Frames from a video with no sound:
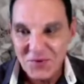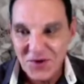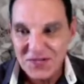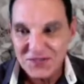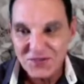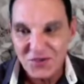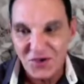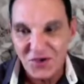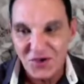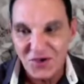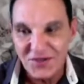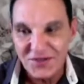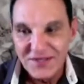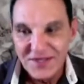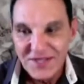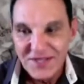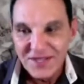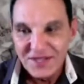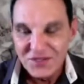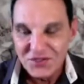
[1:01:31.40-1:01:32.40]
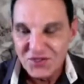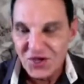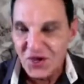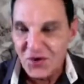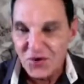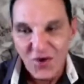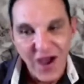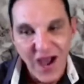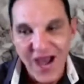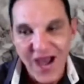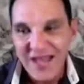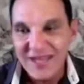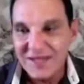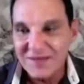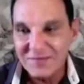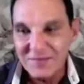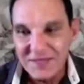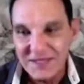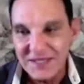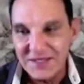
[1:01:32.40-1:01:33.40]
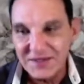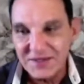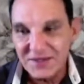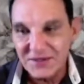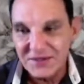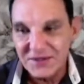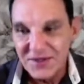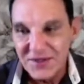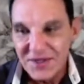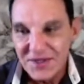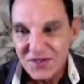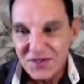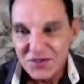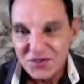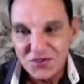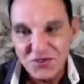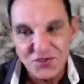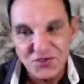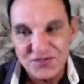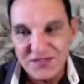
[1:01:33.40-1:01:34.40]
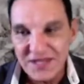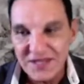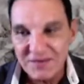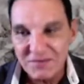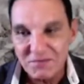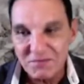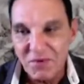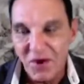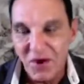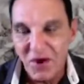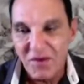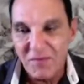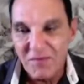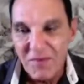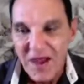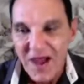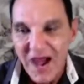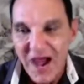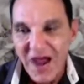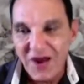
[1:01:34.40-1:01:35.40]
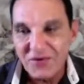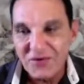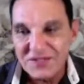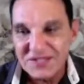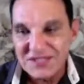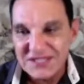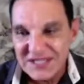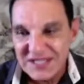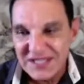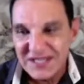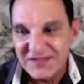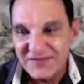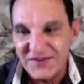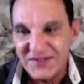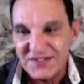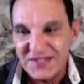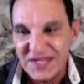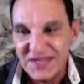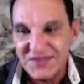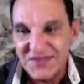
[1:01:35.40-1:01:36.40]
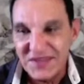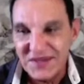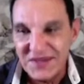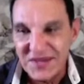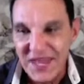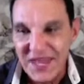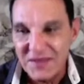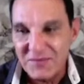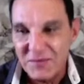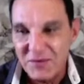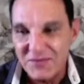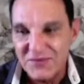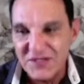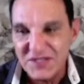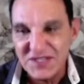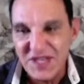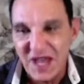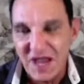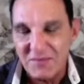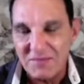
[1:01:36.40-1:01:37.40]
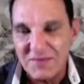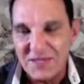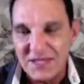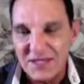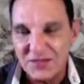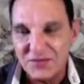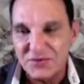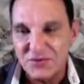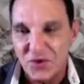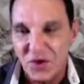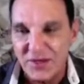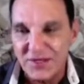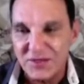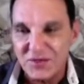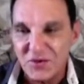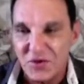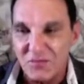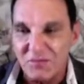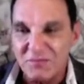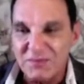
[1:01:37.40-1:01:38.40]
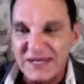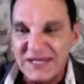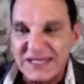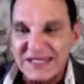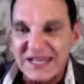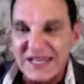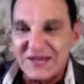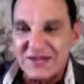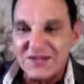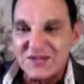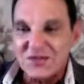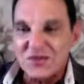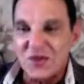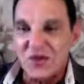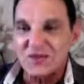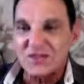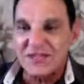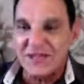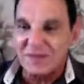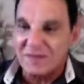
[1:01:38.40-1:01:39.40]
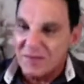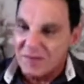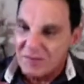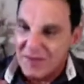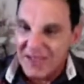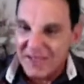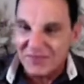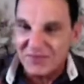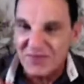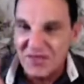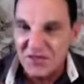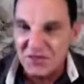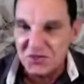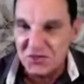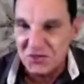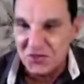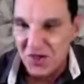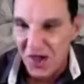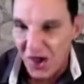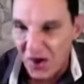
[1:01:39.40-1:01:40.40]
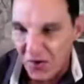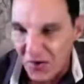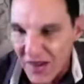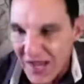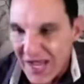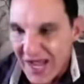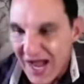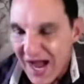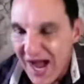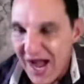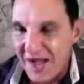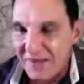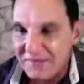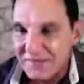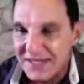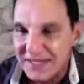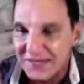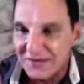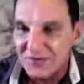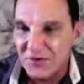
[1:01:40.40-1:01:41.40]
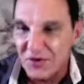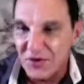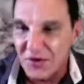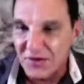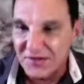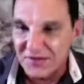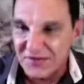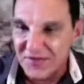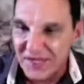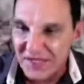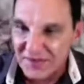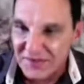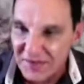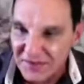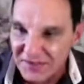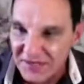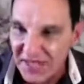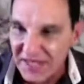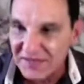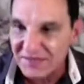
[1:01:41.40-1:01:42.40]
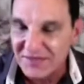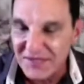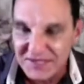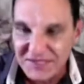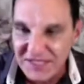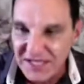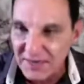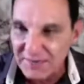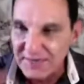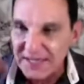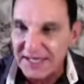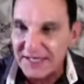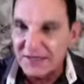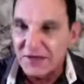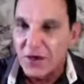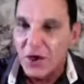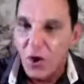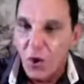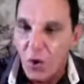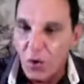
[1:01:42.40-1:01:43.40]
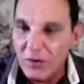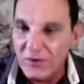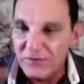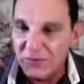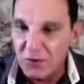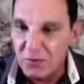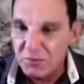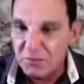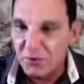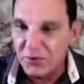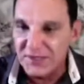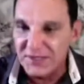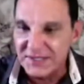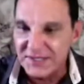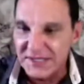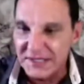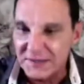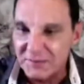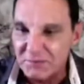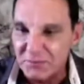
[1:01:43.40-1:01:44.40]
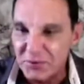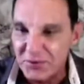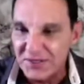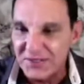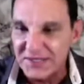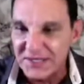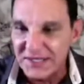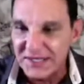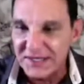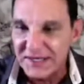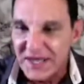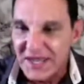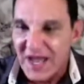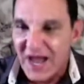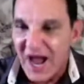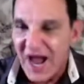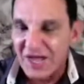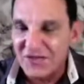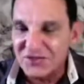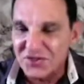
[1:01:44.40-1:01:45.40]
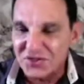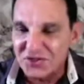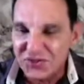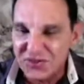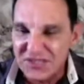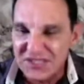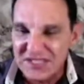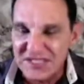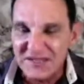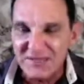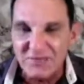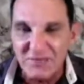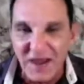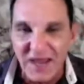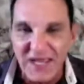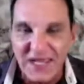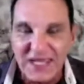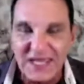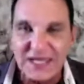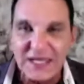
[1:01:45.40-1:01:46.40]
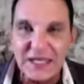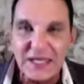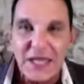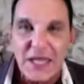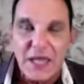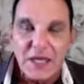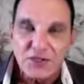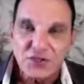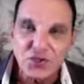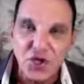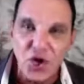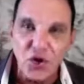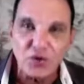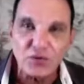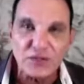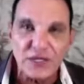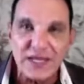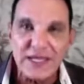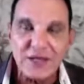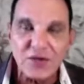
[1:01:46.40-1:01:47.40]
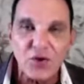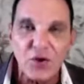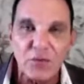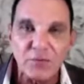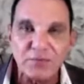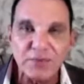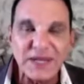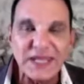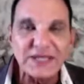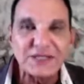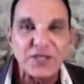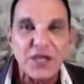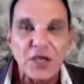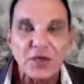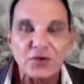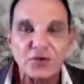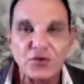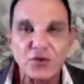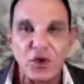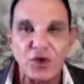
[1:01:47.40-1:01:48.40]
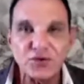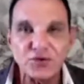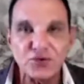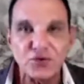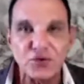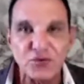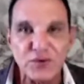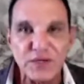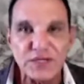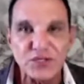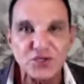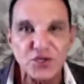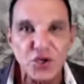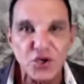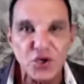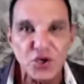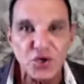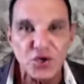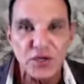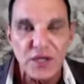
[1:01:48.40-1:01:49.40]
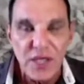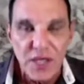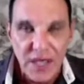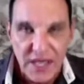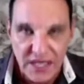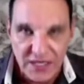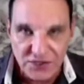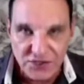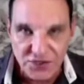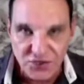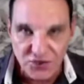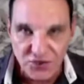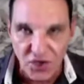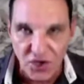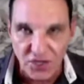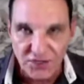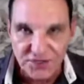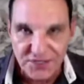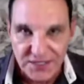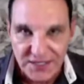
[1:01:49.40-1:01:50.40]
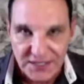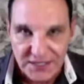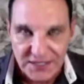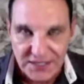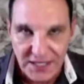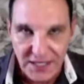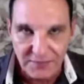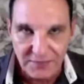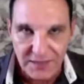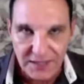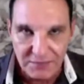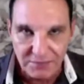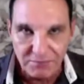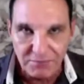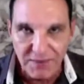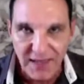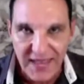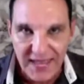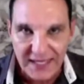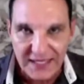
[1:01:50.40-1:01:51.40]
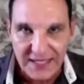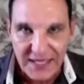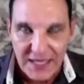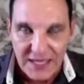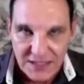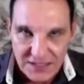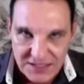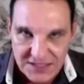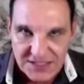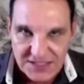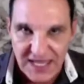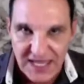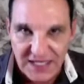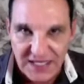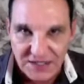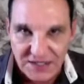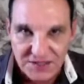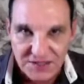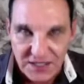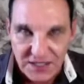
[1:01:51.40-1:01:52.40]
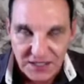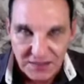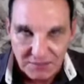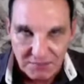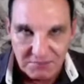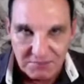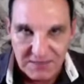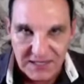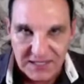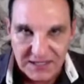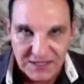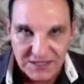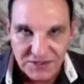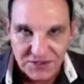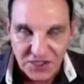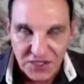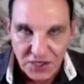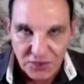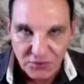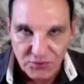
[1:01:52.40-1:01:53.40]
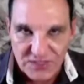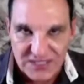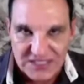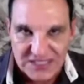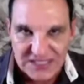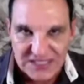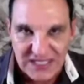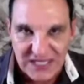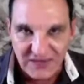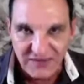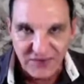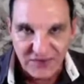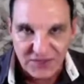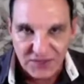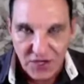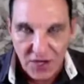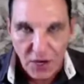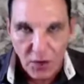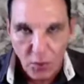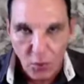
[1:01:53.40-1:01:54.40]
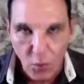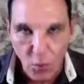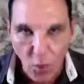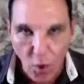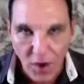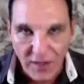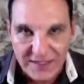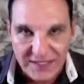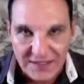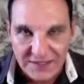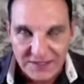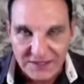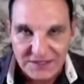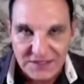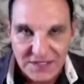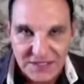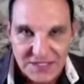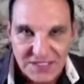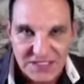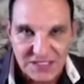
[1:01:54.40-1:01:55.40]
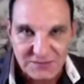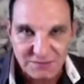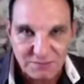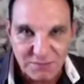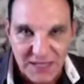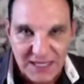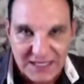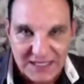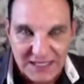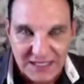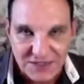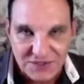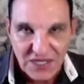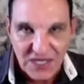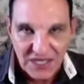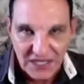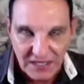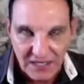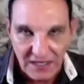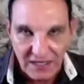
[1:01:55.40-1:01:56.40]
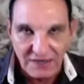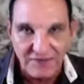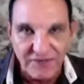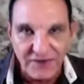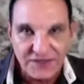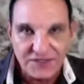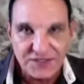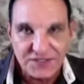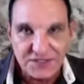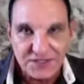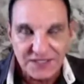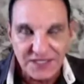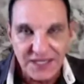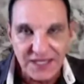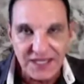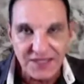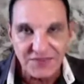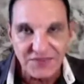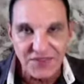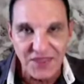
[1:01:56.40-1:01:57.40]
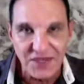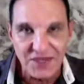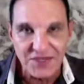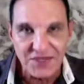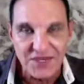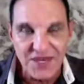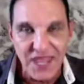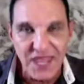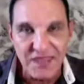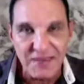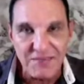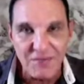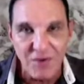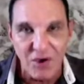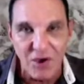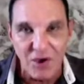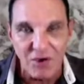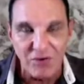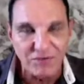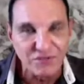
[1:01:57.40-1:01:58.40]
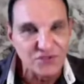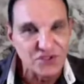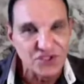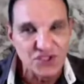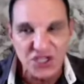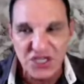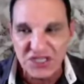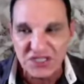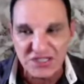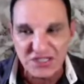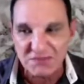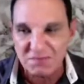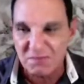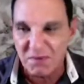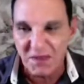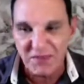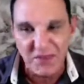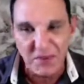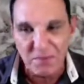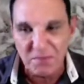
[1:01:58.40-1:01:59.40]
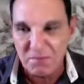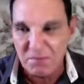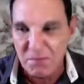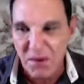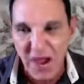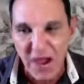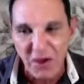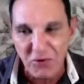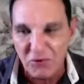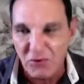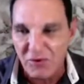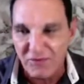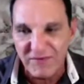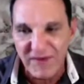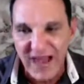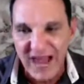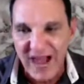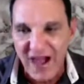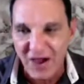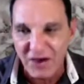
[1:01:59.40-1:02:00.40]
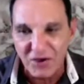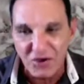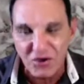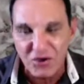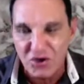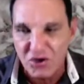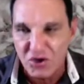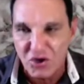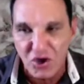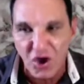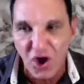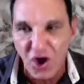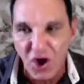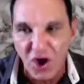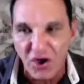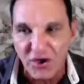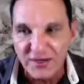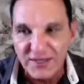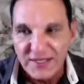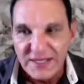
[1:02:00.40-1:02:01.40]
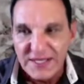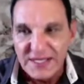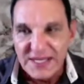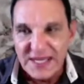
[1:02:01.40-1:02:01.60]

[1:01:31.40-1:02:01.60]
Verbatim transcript: Praise God. Joe, I am healed. Suzanne Palm, I receive it in the name of Jesus. I'm healed, got it completely, and it's not coming back. There you go. I'm healed. I got it there. The name that's coming in. All of you, put it in, put it in. I just received my healing, total and complete, not to return. It's not coming back. Say it, mean it, receive it, walk in it, speak it, live it in the name of Jesus by the power of our God.